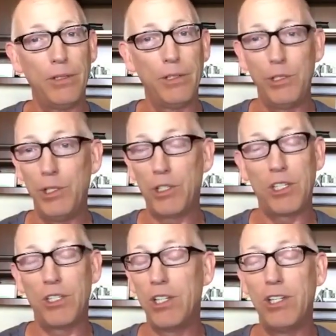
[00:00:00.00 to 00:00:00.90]
Just
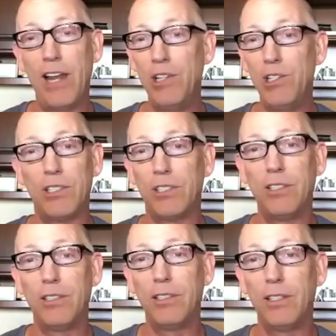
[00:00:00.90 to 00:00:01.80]
his intentions.
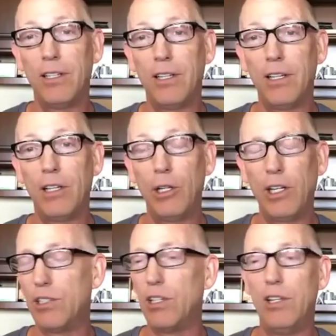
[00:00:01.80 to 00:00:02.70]
Because